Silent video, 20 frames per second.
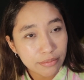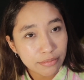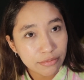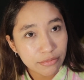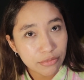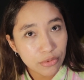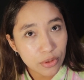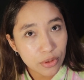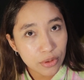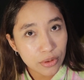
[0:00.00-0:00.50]

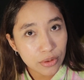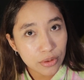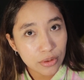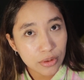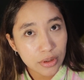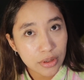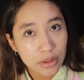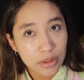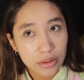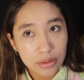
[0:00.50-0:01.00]

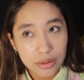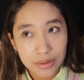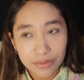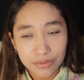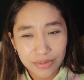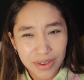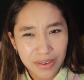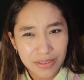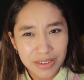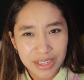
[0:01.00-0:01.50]

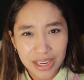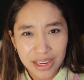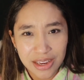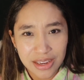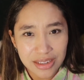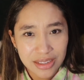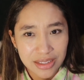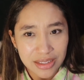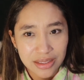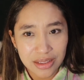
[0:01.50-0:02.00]
4-5
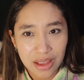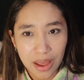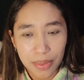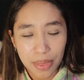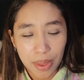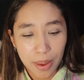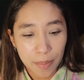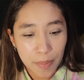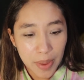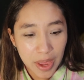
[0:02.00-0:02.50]
days, not
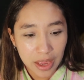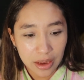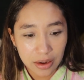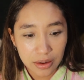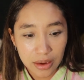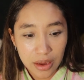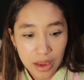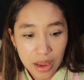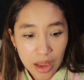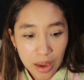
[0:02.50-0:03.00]
that bad,
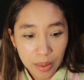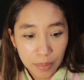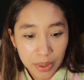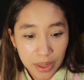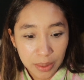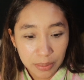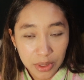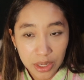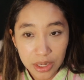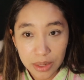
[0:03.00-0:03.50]
but
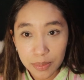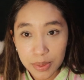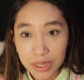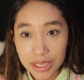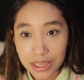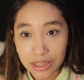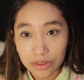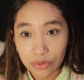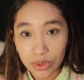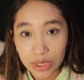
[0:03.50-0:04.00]
I'm going to
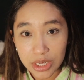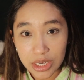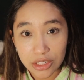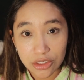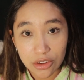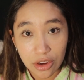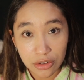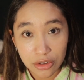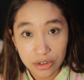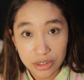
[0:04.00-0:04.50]
begin reading
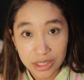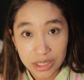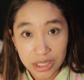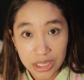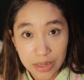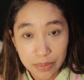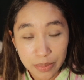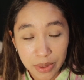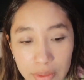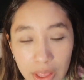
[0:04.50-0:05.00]
Dr.
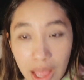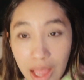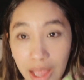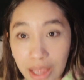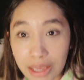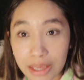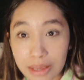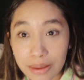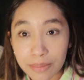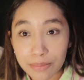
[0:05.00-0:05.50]
Sleep. I
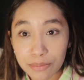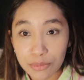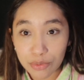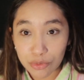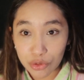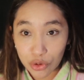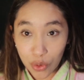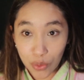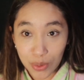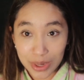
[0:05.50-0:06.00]
am
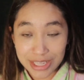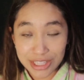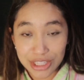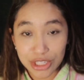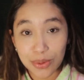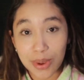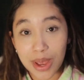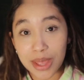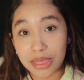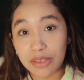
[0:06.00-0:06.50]
going
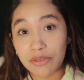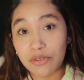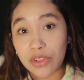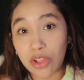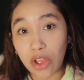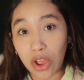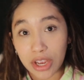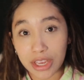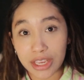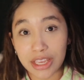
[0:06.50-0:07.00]
to end the
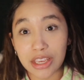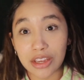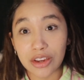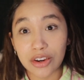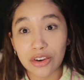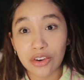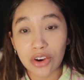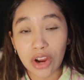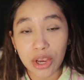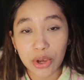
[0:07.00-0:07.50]
vlog
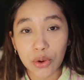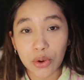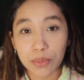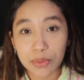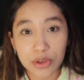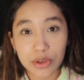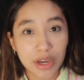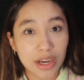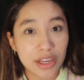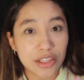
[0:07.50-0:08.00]
here. I hope
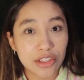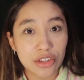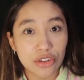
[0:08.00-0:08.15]
you guys